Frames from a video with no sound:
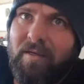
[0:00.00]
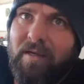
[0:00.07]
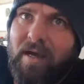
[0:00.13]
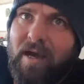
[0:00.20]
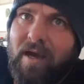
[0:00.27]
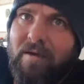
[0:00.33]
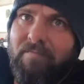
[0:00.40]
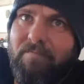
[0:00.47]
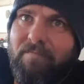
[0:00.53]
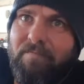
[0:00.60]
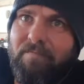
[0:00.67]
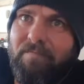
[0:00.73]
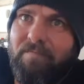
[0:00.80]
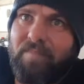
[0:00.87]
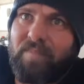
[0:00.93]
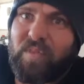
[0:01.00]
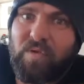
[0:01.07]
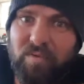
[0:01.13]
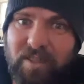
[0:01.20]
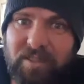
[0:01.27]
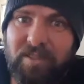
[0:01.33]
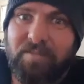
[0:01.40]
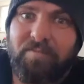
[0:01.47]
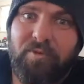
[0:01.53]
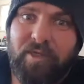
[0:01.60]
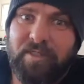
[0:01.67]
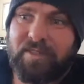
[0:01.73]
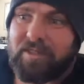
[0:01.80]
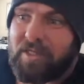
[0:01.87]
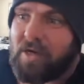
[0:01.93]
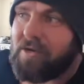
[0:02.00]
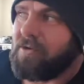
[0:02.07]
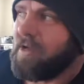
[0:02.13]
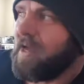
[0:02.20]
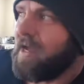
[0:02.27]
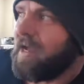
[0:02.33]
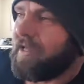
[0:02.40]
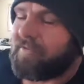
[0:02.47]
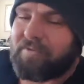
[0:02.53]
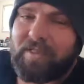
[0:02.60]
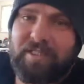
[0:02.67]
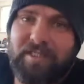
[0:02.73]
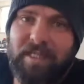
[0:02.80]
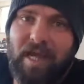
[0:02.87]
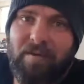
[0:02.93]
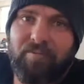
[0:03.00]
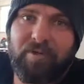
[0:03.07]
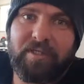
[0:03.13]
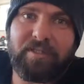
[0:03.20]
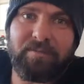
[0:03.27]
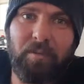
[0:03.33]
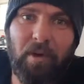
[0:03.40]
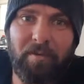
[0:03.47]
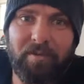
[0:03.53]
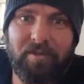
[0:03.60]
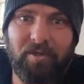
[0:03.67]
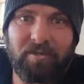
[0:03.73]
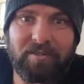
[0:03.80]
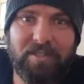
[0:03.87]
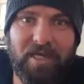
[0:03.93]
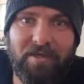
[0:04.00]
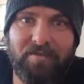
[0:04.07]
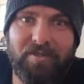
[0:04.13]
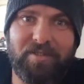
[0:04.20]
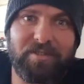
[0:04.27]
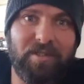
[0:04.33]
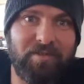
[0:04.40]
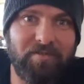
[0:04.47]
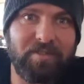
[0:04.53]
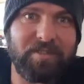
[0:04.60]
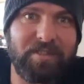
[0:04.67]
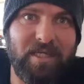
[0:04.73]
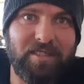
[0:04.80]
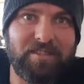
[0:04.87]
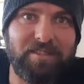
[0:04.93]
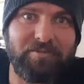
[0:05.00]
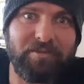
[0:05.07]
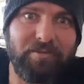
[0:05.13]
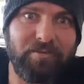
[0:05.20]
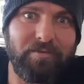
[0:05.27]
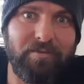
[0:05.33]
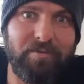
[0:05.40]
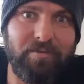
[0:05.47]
the rest of the bread. So a 3-star bread's probably not as healthy as a 3-star cereal.